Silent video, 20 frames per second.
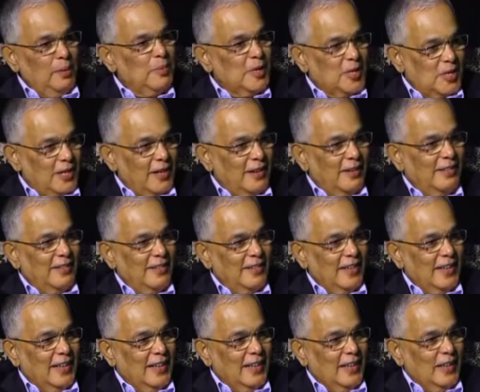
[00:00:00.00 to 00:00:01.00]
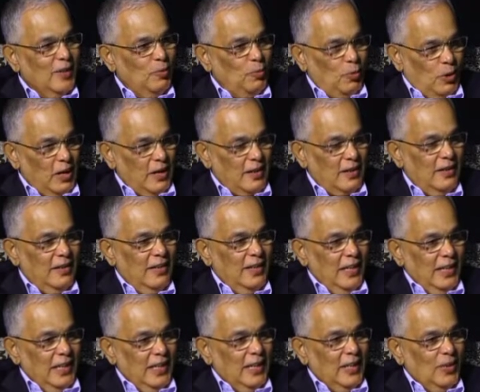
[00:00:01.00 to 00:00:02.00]
mission uh, work
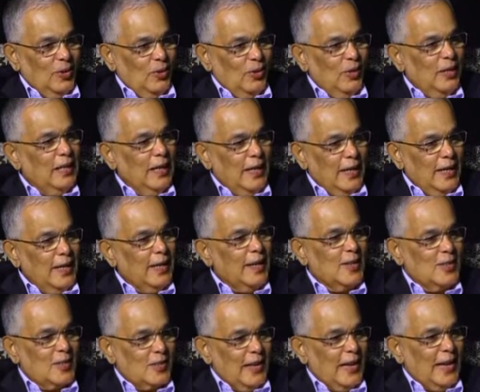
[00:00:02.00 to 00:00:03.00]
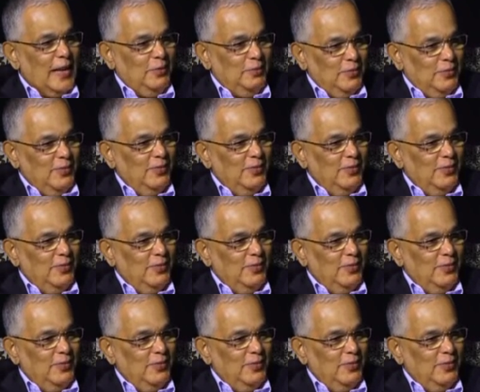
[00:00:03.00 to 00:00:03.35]
you know, did in his life.